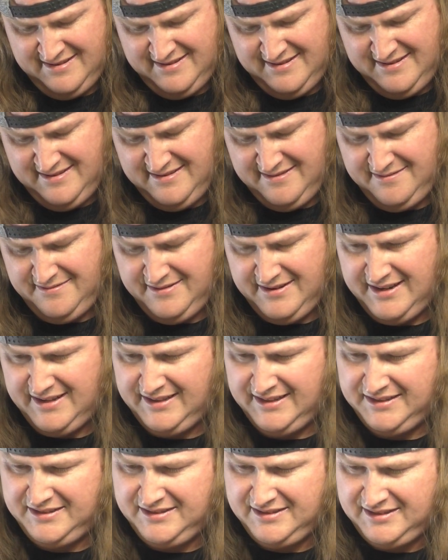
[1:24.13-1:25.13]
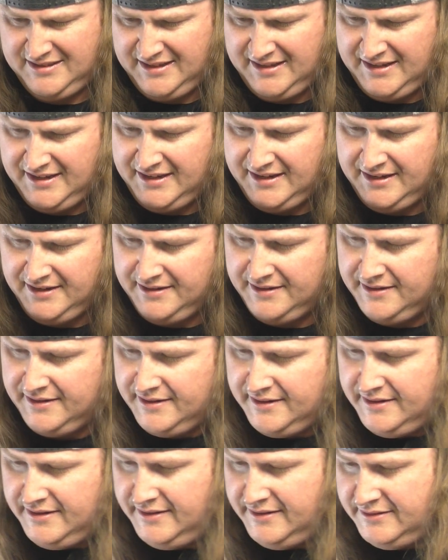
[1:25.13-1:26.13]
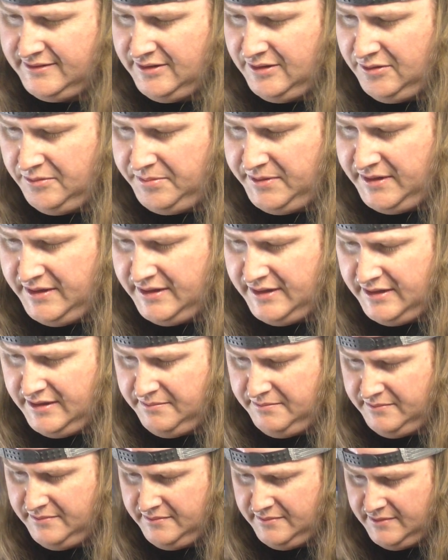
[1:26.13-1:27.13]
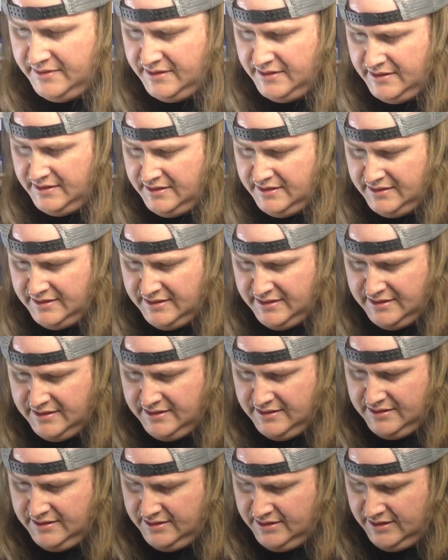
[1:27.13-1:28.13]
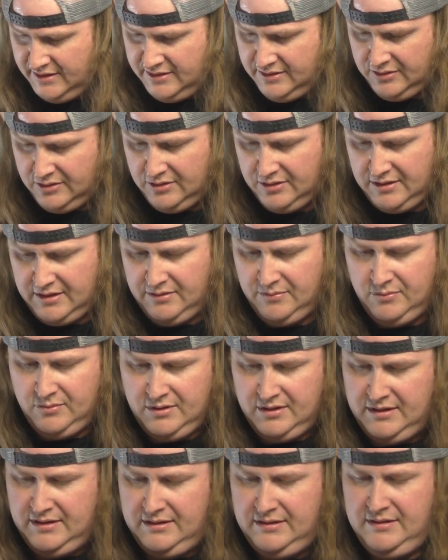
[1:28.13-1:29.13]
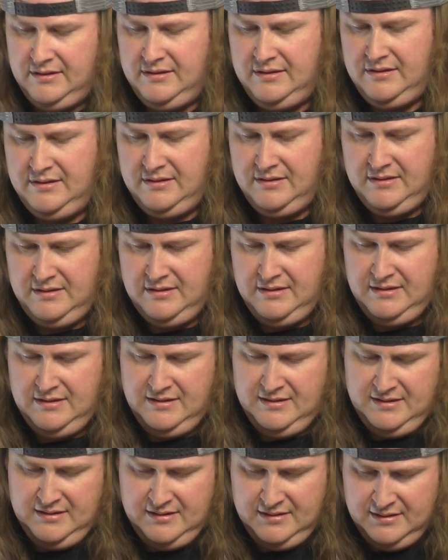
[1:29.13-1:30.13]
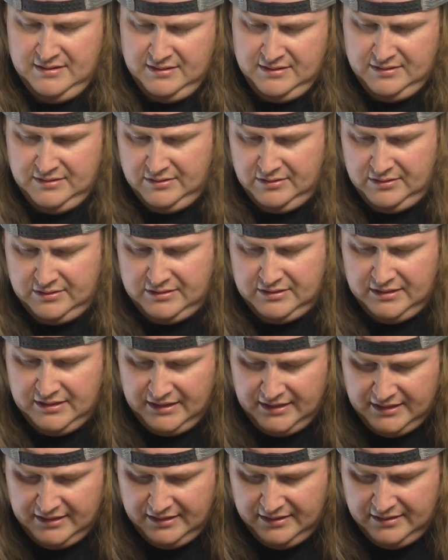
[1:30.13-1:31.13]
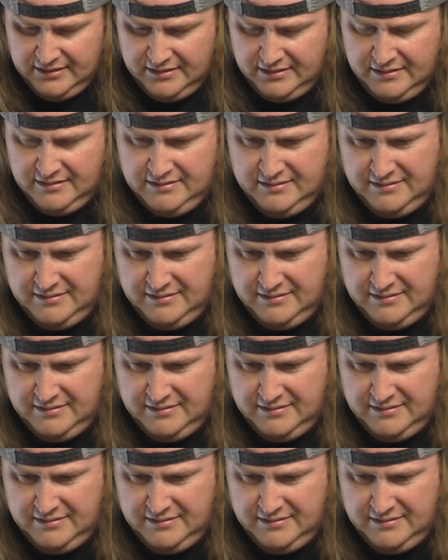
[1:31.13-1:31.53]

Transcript: Alright, let's see here. Let's open it up. Take a look at what it looks like here.